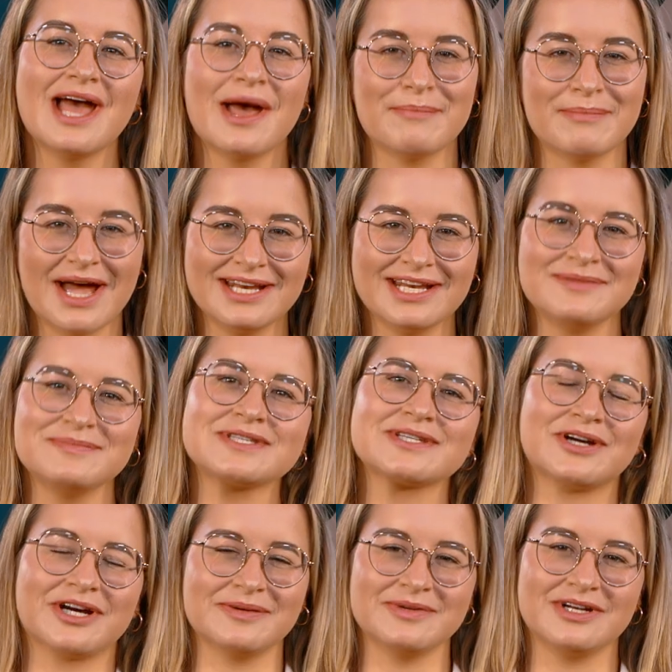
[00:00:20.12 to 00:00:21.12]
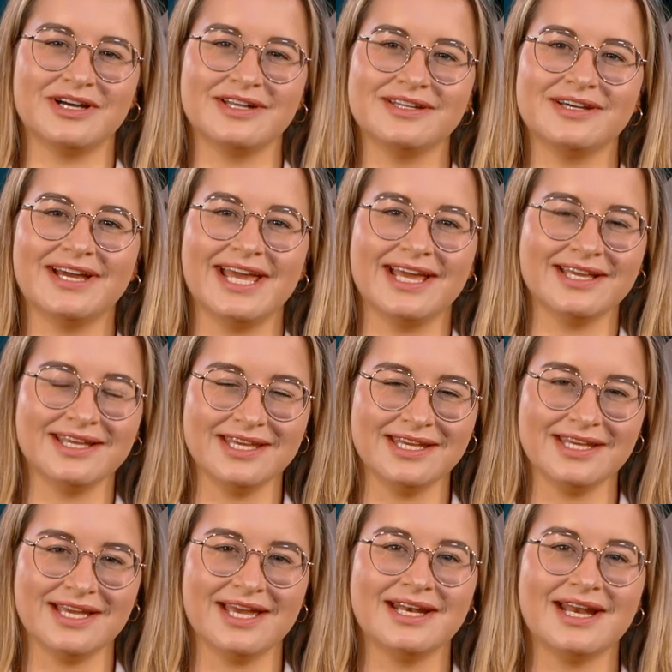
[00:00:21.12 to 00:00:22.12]
My name is Carmen Anna
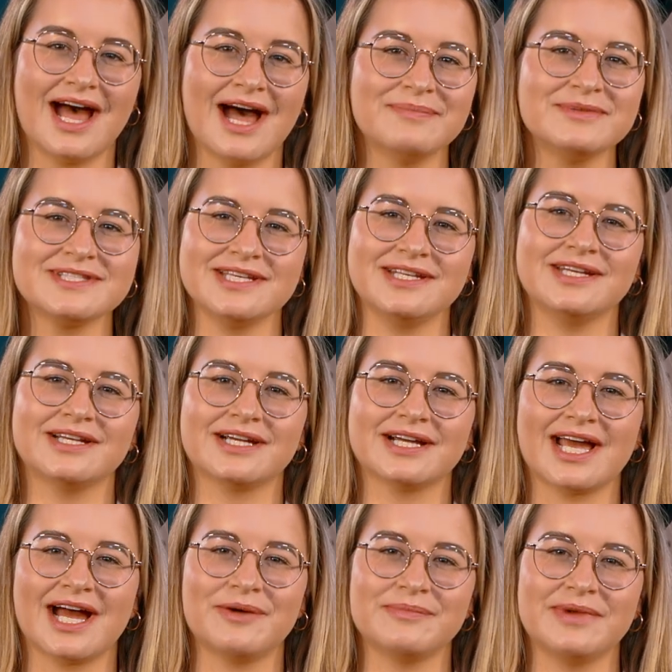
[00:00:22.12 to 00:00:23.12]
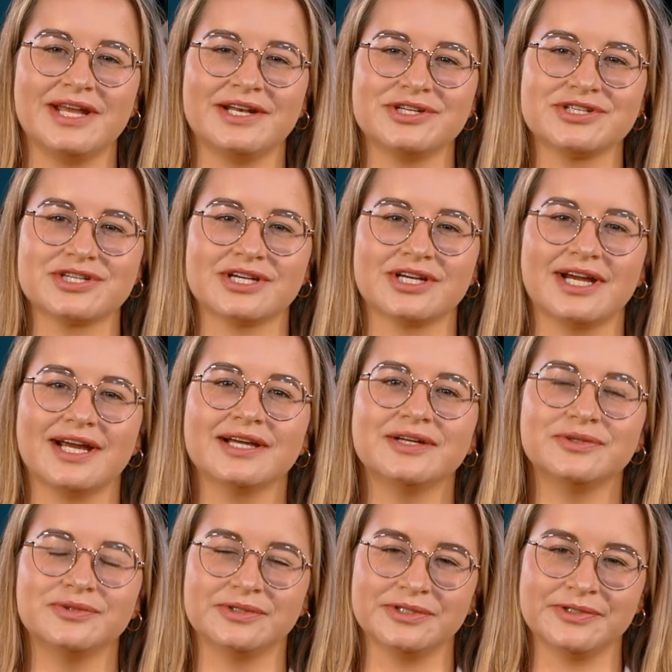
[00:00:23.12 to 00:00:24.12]
Henke and I'm a Senior Account Manager at
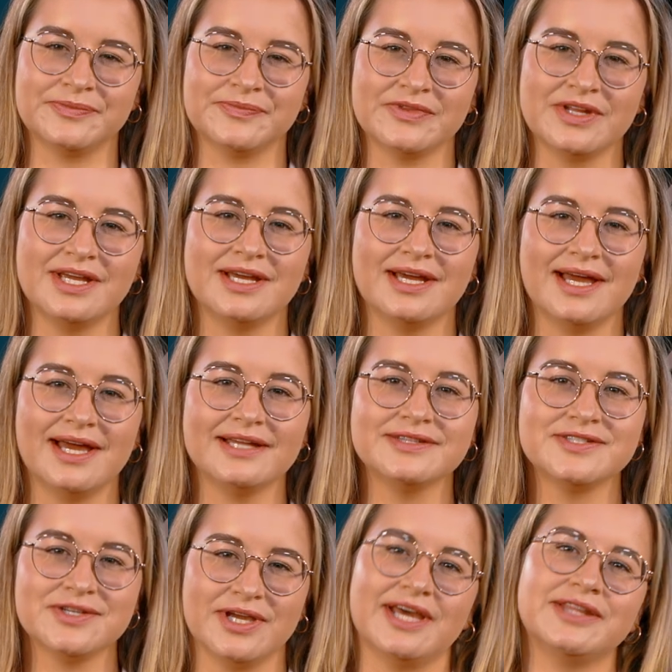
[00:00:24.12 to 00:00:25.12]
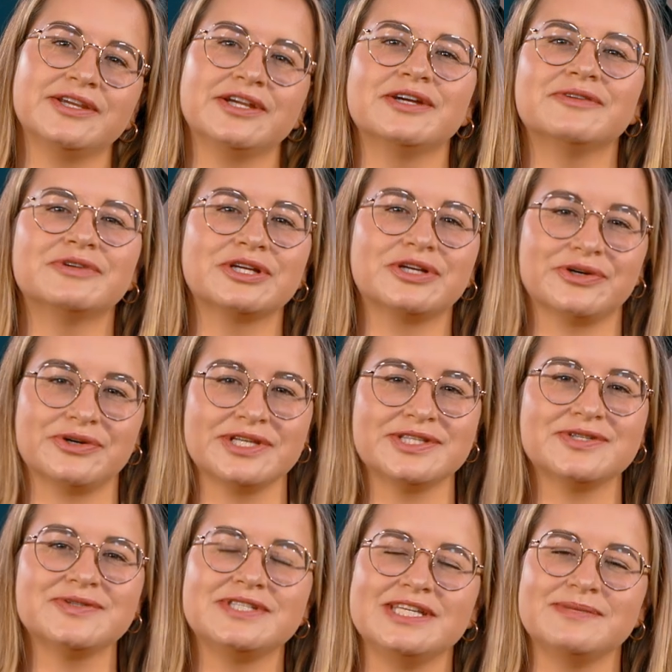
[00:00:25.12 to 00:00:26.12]
Google. And together we're going
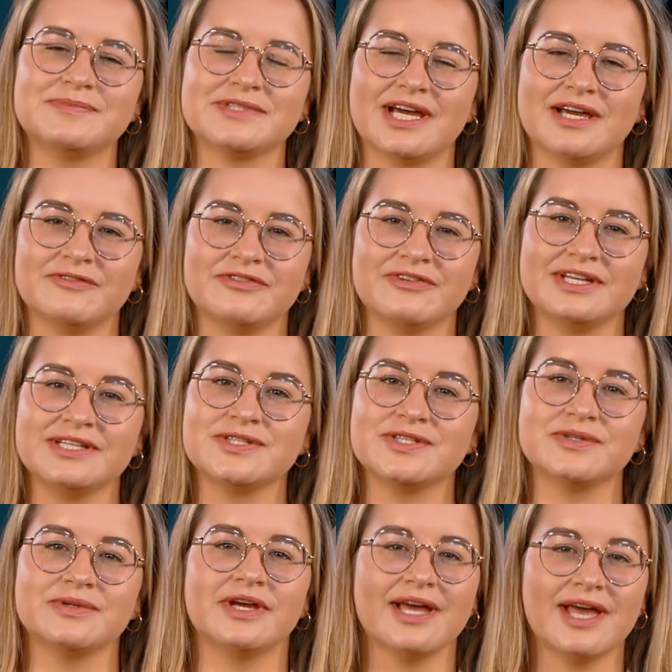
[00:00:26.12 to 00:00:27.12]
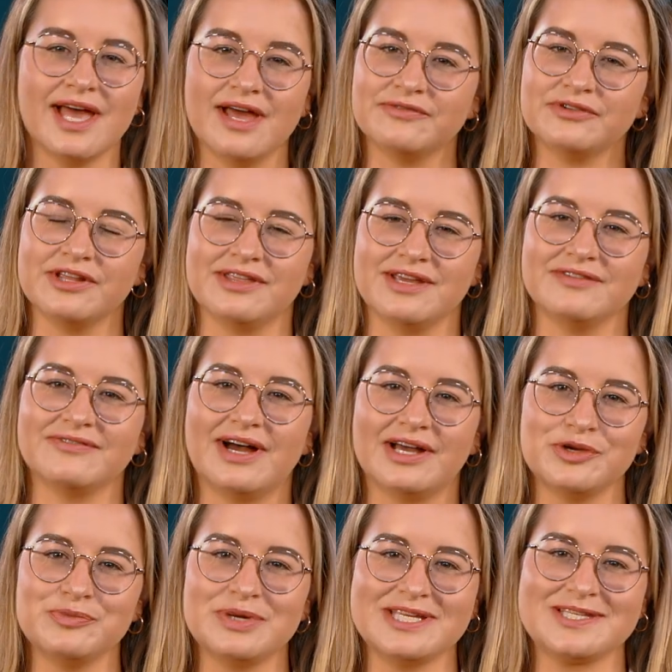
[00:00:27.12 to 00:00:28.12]
to deep dive into everything
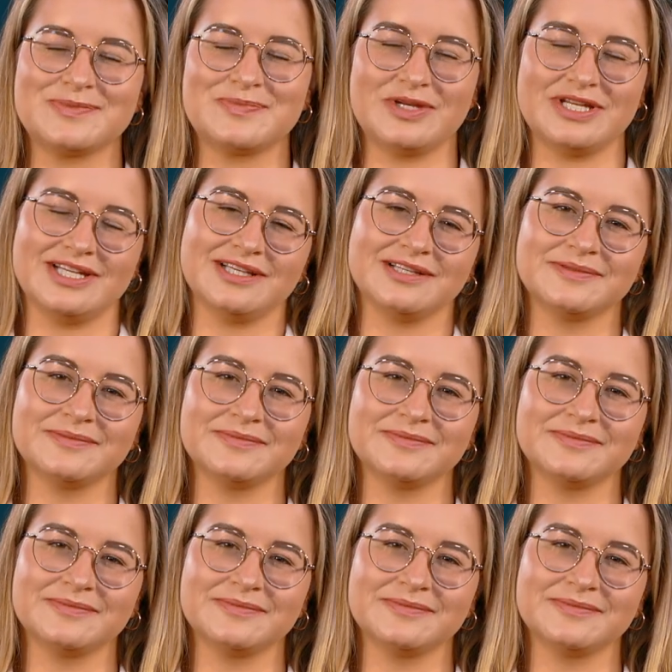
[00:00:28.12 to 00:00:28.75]
value-based bidding.